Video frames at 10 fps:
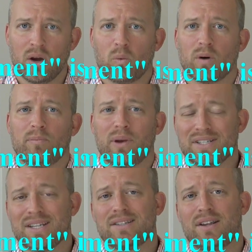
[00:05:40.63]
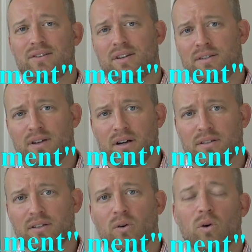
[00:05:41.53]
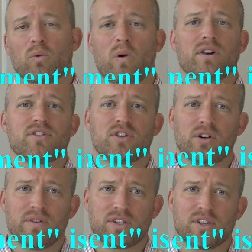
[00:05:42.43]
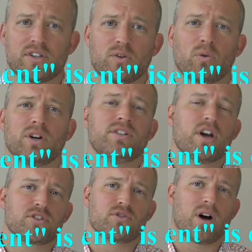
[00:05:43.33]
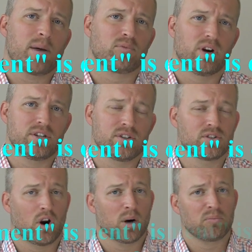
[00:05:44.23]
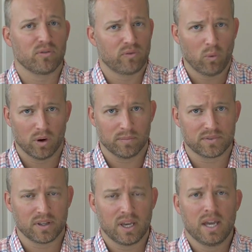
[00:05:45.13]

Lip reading: where business is conducted or where services or industrial operations are performed.